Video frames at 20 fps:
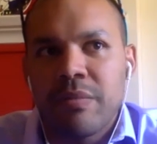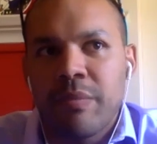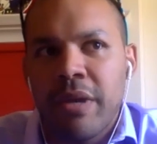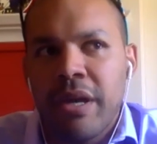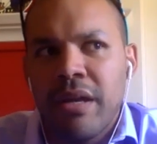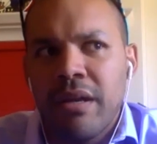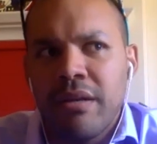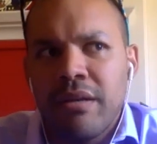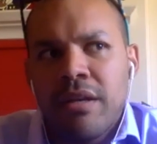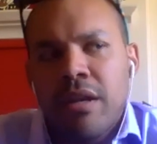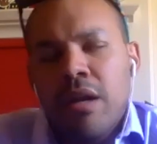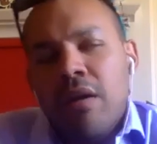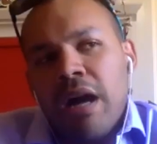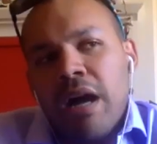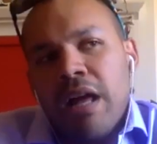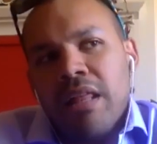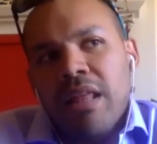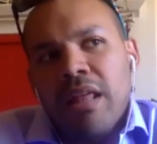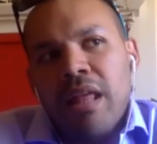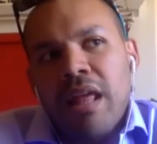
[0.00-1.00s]
But, you know,
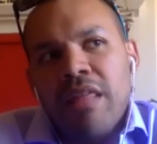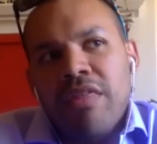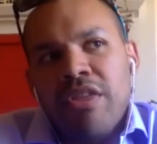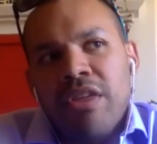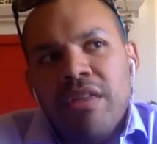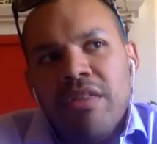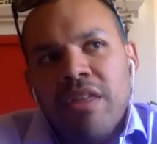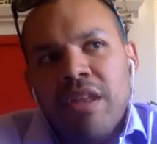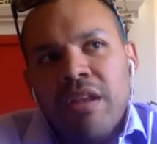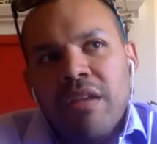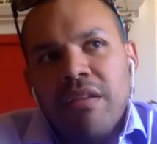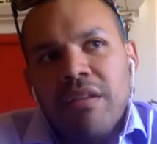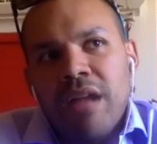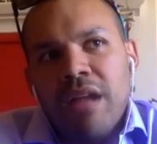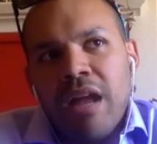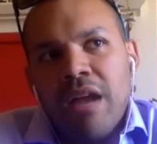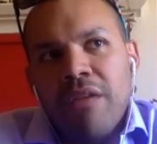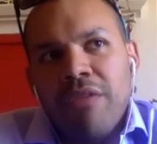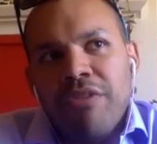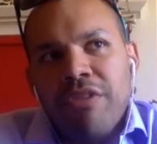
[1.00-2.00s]
I think that
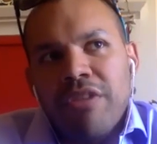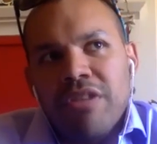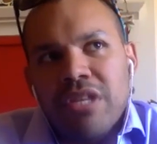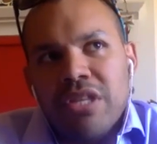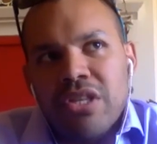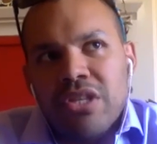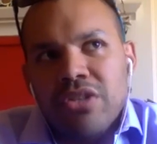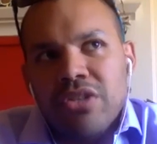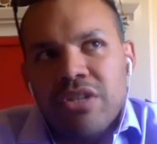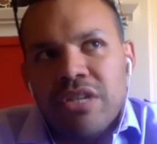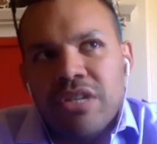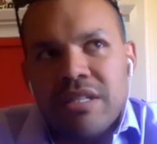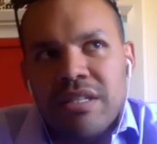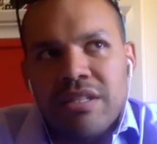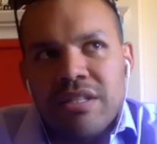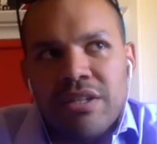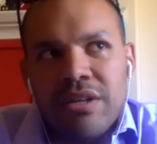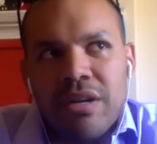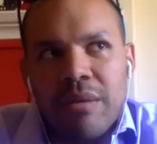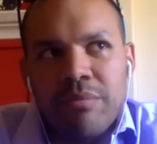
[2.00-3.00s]
I don't think that there's
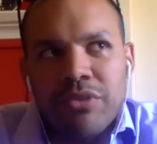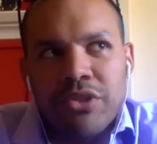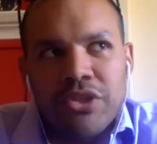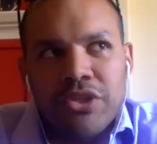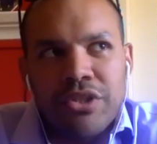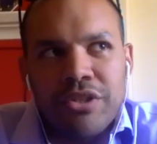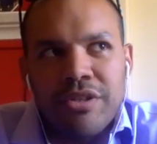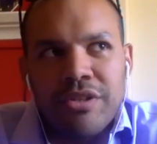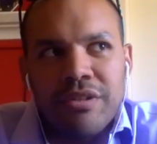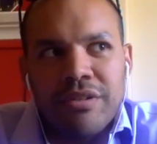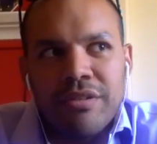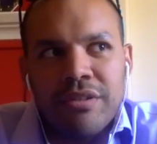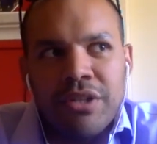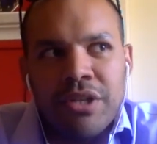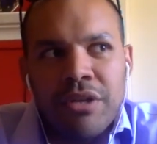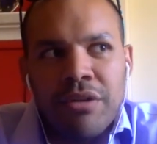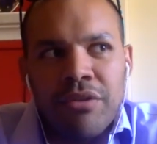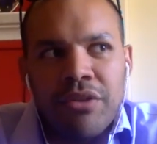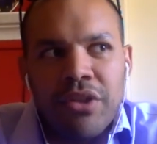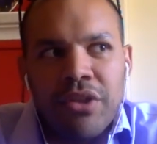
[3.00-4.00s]
necessary, I'm sure,
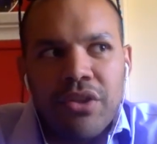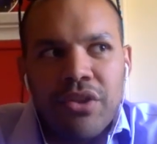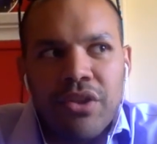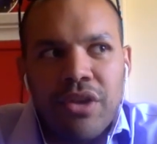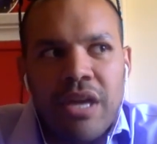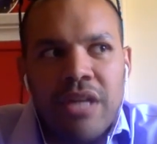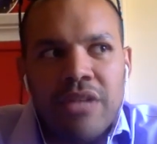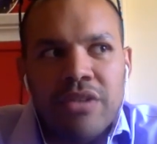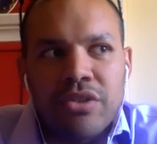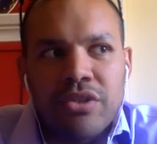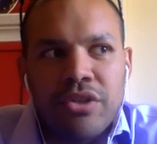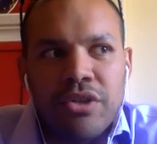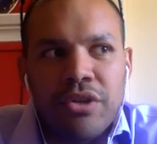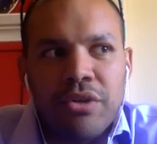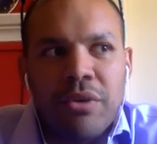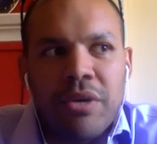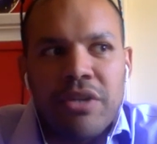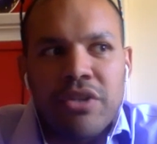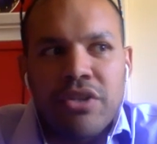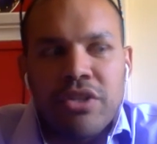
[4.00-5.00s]
you know, the answer to your
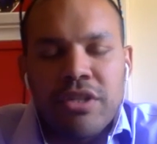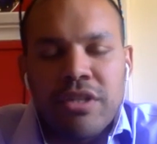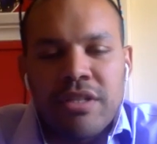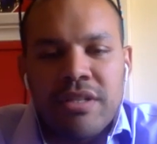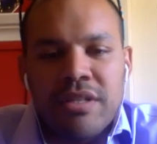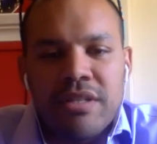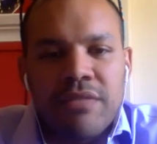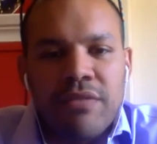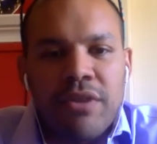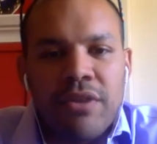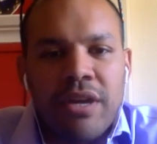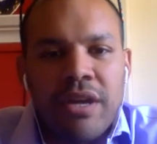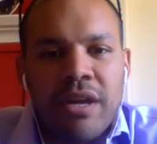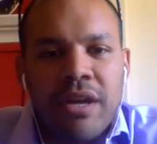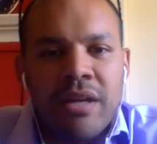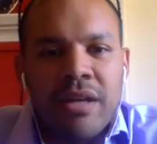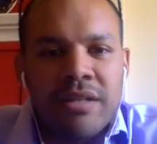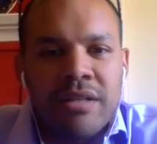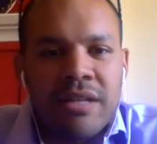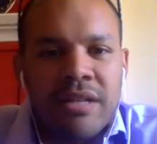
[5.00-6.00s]
question is it's very
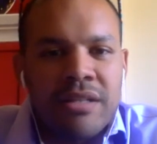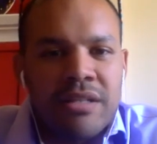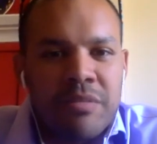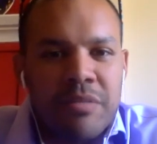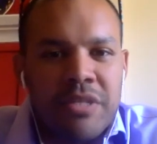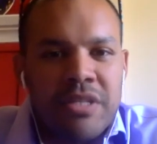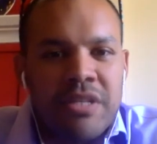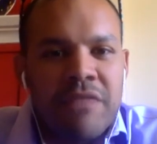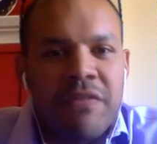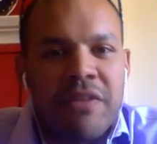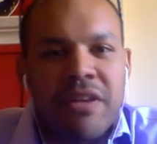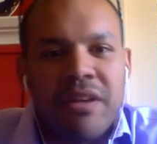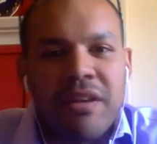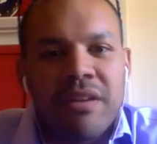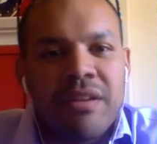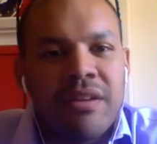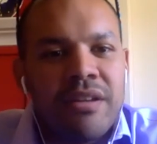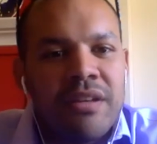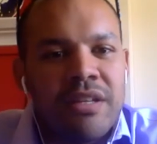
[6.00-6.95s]
context specific,